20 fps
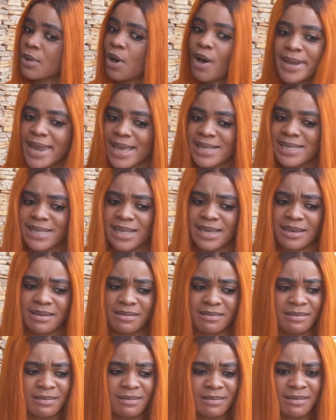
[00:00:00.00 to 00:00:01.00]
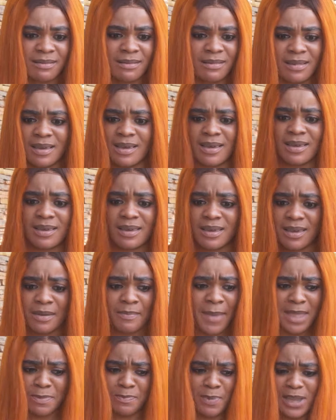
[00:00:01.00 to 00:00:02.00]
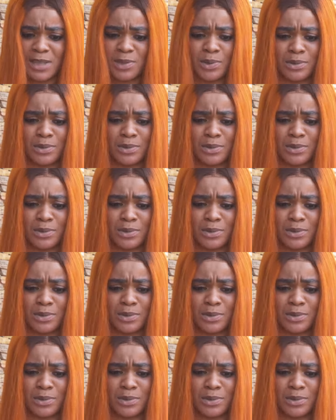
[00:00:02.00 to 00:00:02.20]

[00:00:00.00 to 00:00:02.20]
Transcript: Honestly, he might be